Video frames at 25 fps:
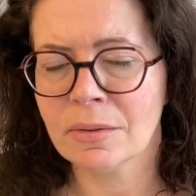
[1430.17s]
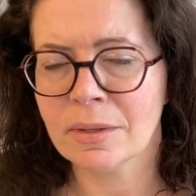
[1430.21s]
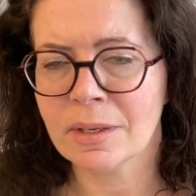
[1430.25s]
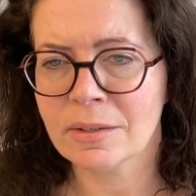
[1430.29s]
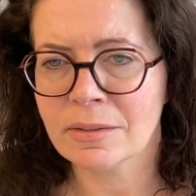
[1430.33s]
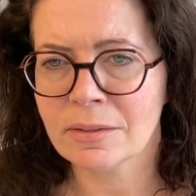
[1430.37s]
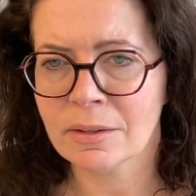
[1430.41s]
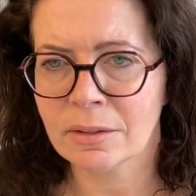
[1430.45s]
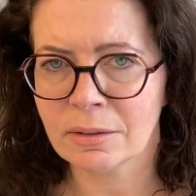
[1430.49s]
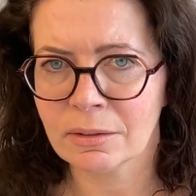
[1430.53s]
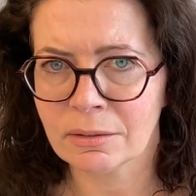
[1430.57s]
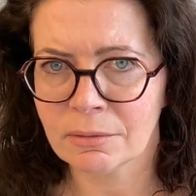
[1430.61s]

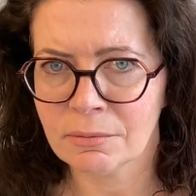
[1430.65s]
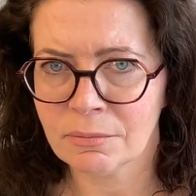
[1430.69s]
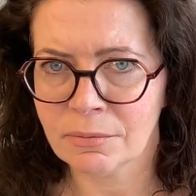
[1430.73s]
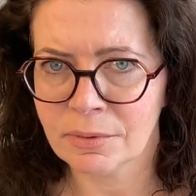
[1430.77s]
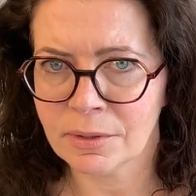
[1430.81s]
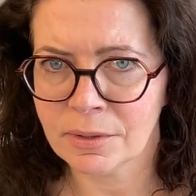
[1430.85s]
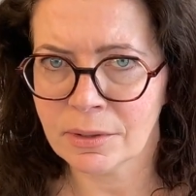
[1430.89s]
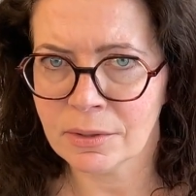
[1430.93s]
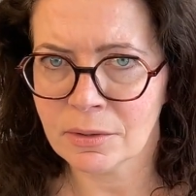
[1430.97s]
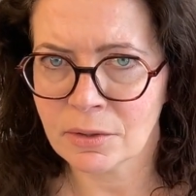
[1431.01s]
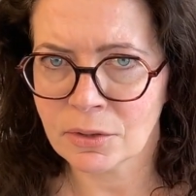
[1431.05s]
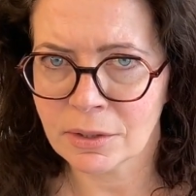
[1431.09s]
There's a
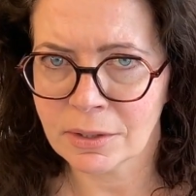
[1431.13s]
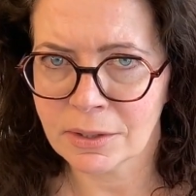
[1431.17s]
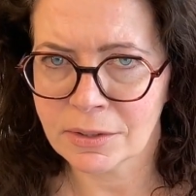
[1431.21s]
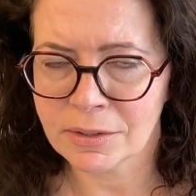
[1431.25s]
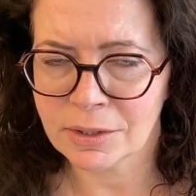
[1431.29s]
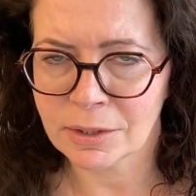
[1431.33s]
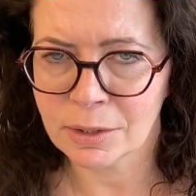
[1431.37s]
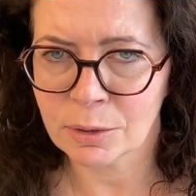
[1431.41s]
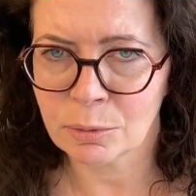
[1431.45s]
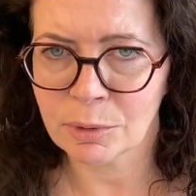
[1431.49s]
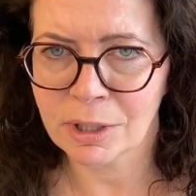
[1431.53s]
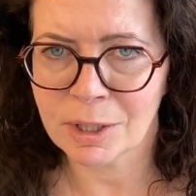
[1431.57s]

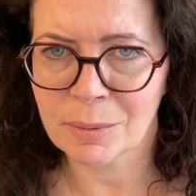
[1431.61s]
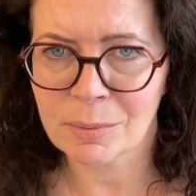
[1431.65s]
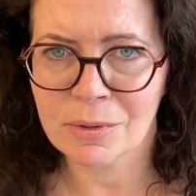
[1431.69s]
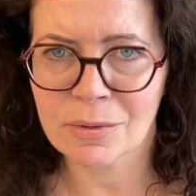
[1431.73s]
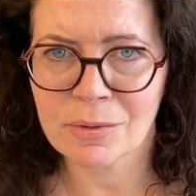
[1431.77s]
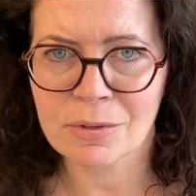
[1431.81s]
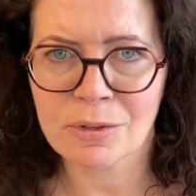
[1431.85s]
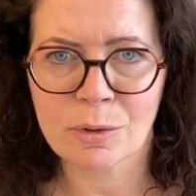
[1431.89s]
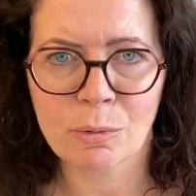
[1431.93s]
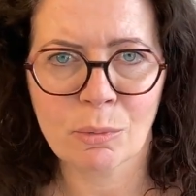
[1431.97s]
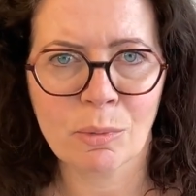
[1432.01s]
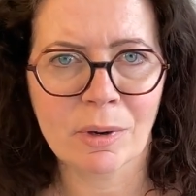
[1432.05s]
confidentiality
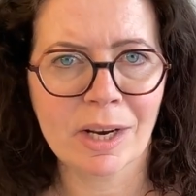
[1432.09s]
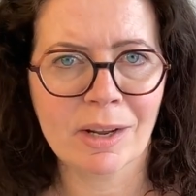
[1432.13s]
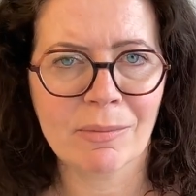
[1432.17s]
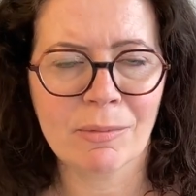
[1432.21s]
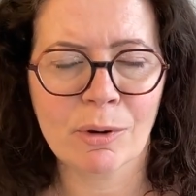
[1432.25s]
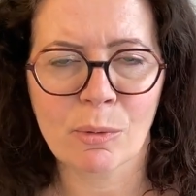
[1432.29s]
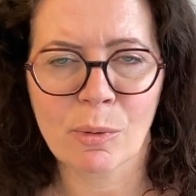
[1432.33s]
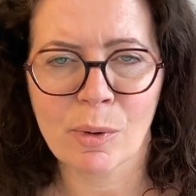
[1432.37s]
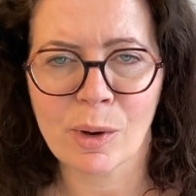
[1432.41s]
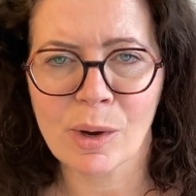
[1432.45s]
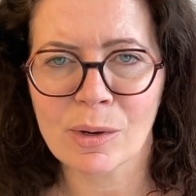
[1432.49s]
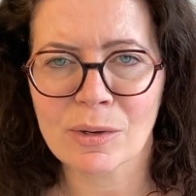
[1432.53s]
agreement, so whenever
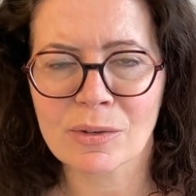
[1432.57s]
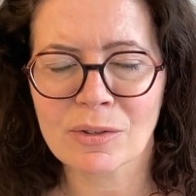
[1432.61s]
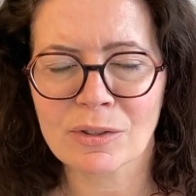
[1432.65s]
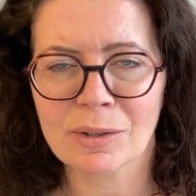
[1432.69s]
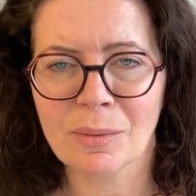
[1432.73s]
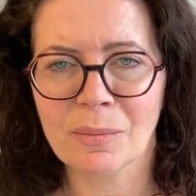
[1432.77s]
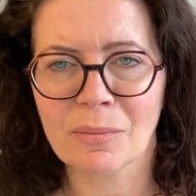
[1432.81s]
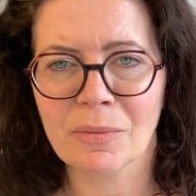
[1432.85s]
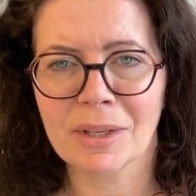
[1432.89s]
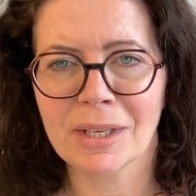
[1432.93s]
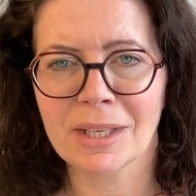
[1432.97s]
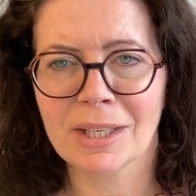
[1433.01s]
we ask
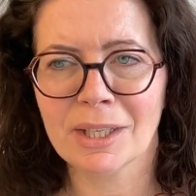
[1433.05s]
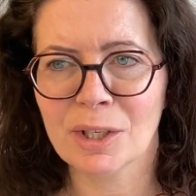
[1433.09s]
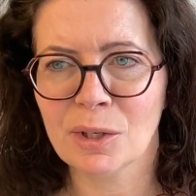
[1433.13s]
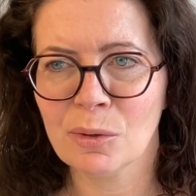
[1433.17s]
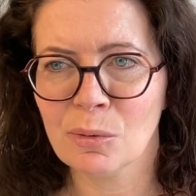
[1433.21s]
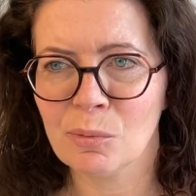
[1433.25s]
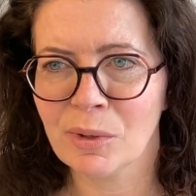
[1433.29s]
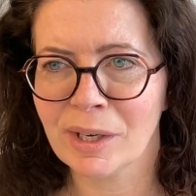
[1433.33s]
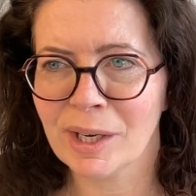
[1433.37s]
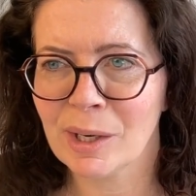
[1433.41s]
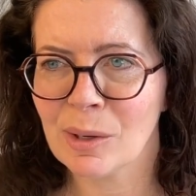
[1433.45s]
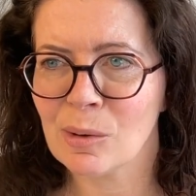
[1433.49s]

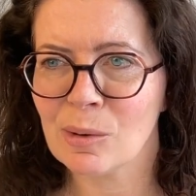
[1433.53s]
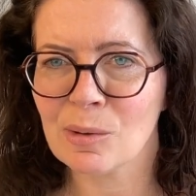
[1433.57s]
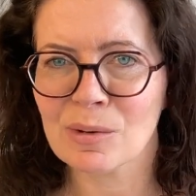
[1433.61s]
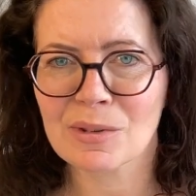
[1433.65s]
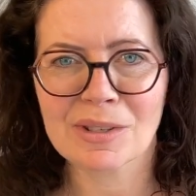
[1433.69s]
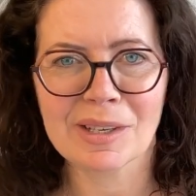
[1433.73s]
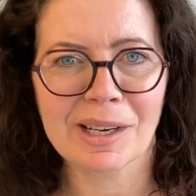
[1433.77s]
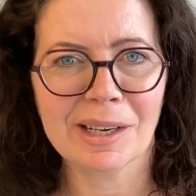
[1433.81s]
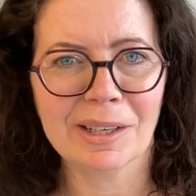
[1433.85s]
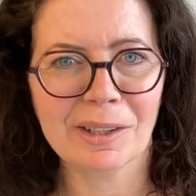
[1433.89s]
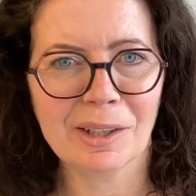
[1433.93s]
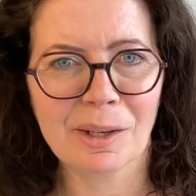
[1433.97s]
something, we all
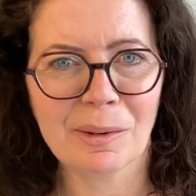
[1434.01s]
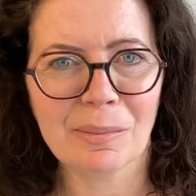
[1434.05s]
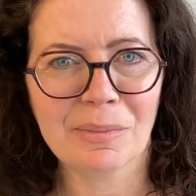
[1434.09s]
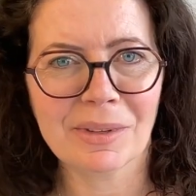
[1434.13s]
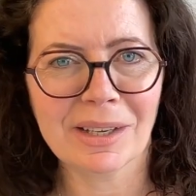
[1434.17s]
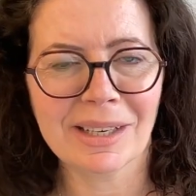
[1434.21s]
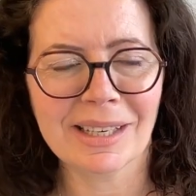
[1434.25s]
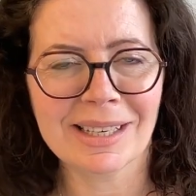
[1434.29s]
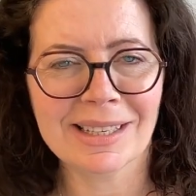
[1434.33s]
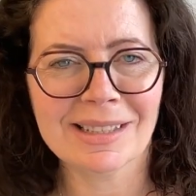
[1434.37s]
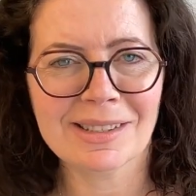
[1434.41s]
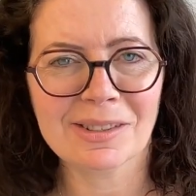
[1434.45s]
sign up
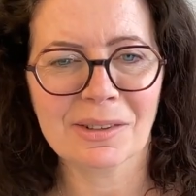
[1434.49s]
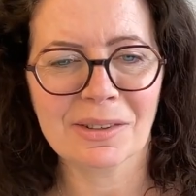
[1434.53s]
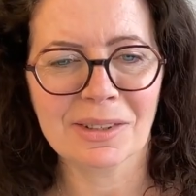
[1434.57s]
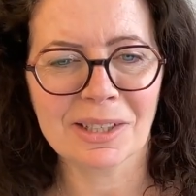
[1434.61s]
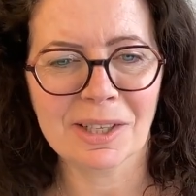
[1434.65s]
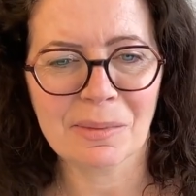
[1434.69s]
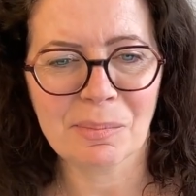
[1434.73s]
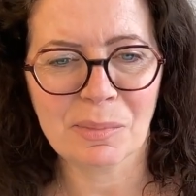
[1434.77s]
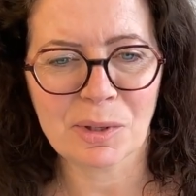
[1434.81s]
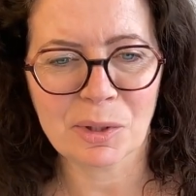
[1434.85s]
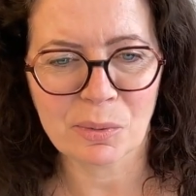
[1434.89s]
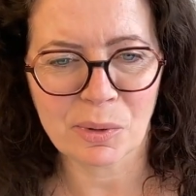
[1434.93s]
that it's
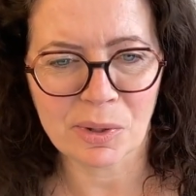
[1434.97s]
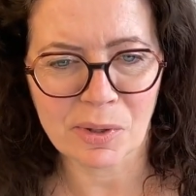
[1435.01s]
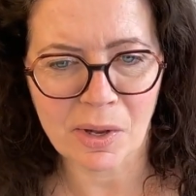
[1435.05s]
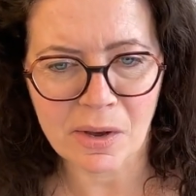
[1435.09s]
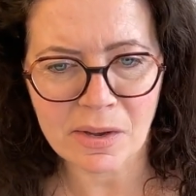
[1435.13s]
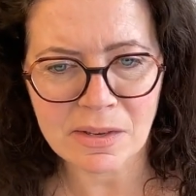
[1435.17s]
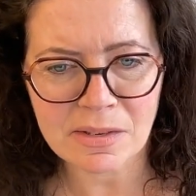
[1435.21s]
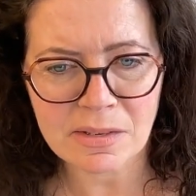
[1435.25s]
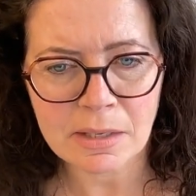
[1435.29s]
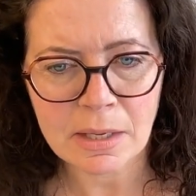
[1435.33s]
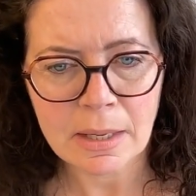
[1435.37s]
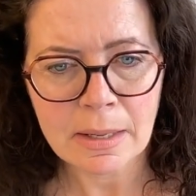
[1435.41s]
only between
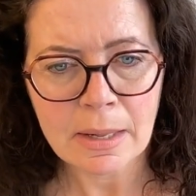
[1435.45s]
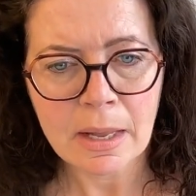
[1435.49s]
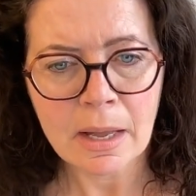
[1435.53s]
us.